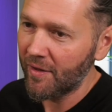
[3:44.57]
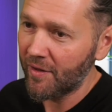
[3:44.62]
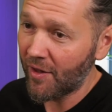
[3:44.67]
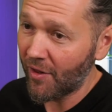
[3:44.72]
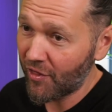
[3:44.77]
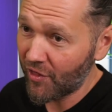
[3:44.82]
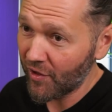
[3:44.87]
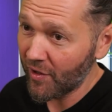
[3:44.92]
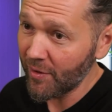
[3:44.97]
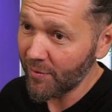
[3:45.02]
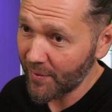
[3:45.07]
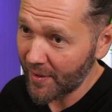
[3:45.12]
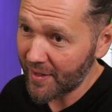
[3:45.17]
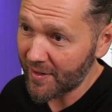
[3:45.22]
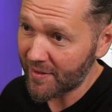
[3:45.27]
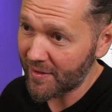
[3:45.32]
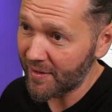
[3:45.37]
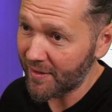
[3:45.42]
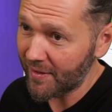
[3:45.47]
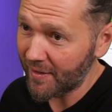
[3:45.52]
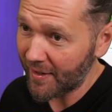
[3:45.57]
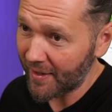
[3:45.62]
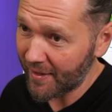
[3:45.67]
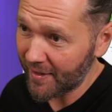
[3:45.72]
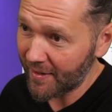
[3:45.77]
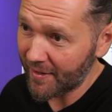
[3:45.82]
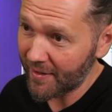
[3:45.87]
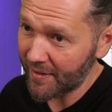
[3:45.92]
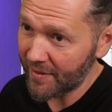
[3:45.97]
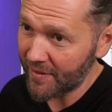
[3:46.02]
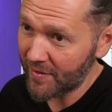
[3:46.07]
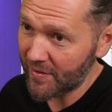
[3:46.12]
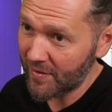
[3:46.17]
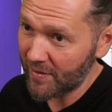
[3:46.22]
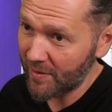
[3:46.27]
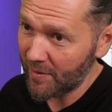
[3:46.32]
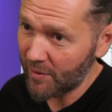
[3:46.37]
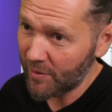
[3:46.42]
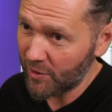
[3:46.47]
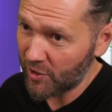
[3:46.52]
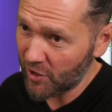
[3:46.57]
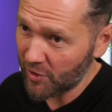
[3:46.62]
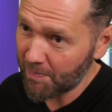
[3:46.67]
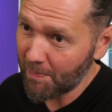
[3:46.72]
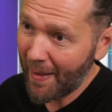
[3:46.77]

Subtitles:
third reason is just